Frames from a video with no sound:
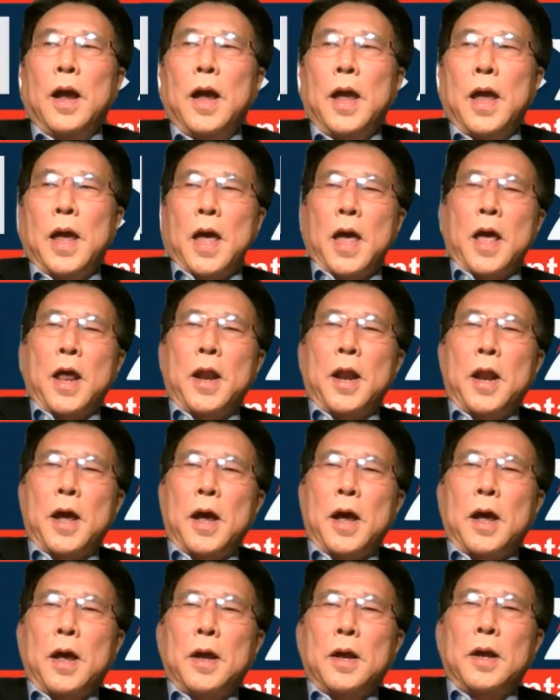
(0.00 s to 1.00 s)
And
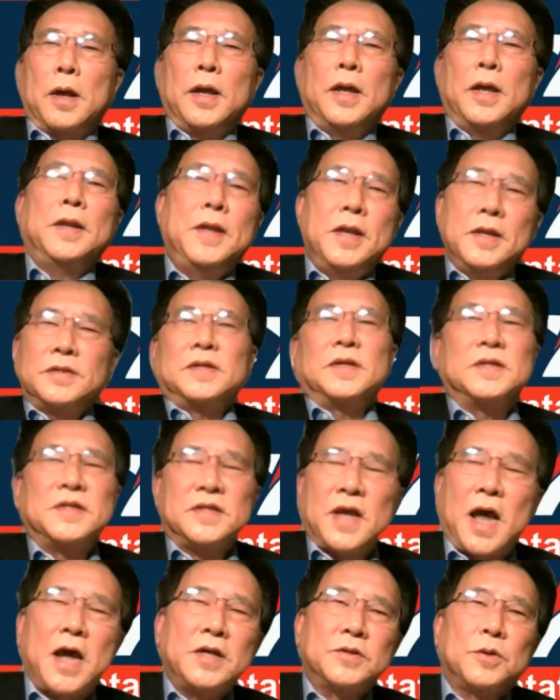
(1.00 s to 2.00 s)
uh, it, this is a
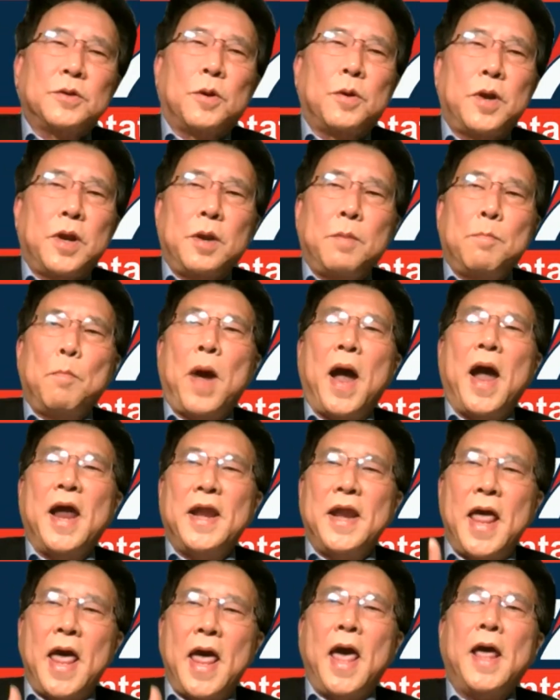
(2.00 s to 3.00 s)
side story. My
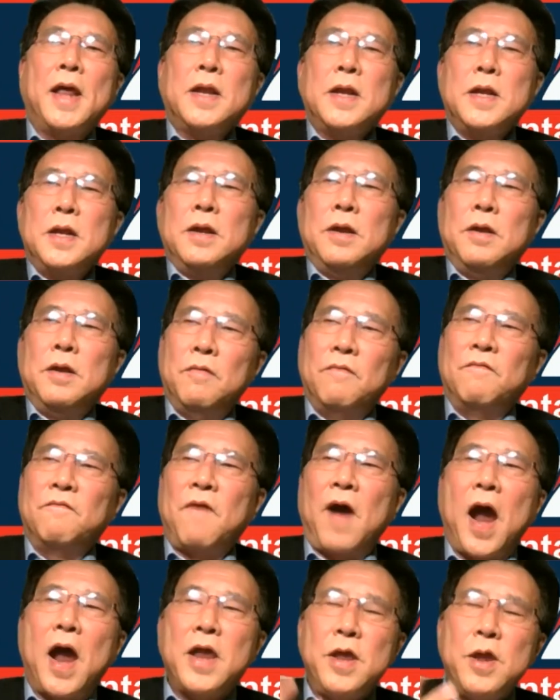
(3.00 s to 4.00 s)
dad
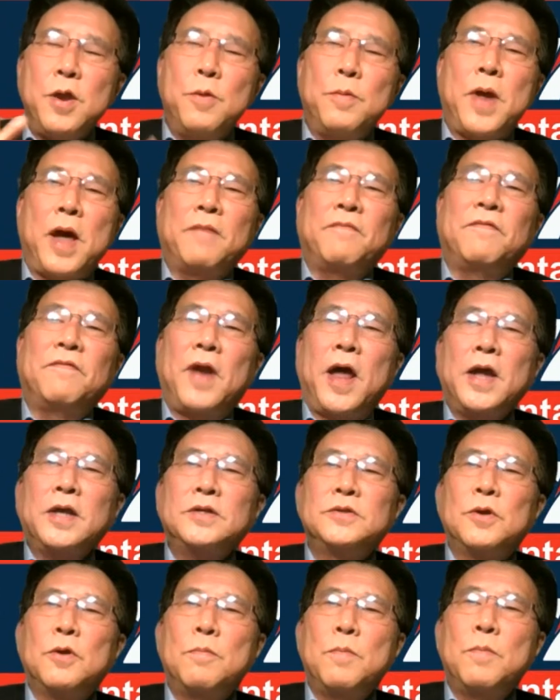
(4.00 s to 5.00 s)
valued that flag
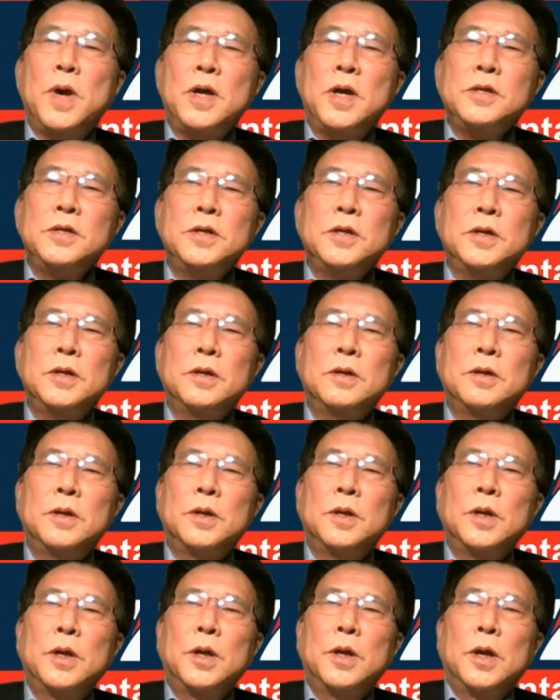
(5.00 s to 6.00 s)
so much
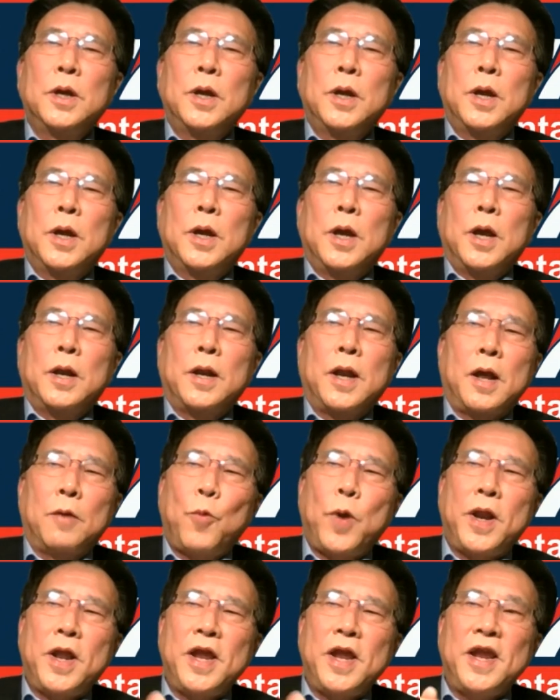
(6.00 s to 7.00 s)
that
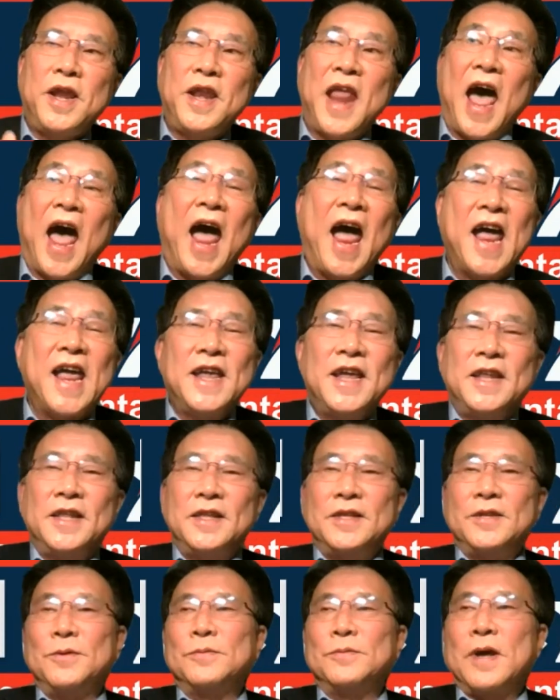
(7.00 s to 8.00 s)
when he died
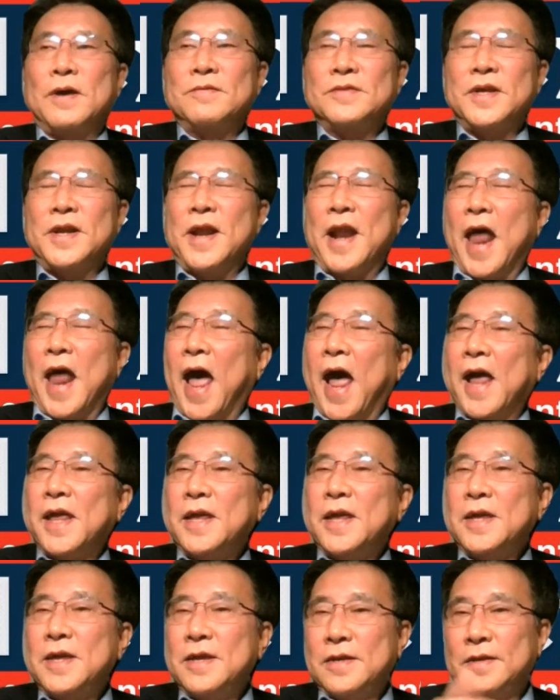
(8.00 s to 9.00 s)
in
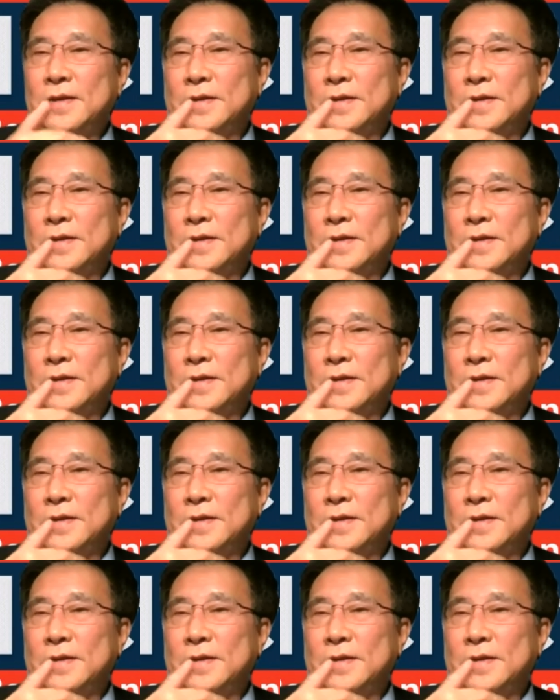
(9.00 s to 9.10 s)
2009